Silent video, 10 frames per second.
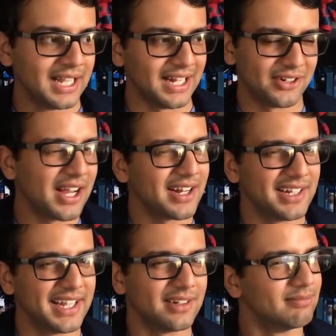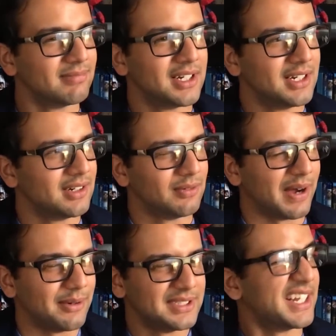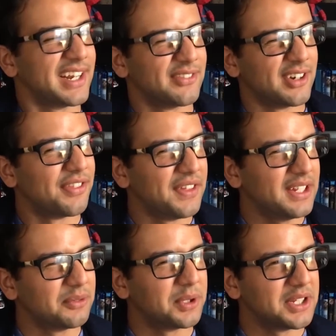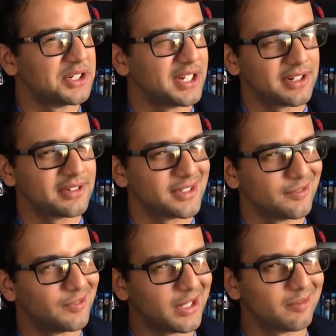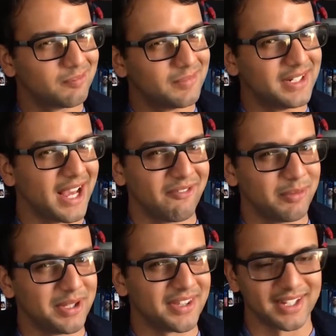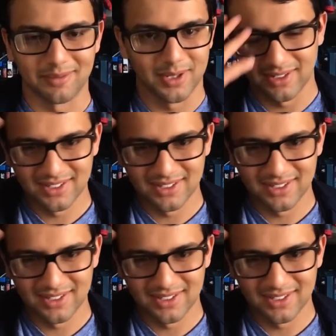And you're kind of like, why was that ever a thing with Enchantress if that didn't have to be a thing? I mean,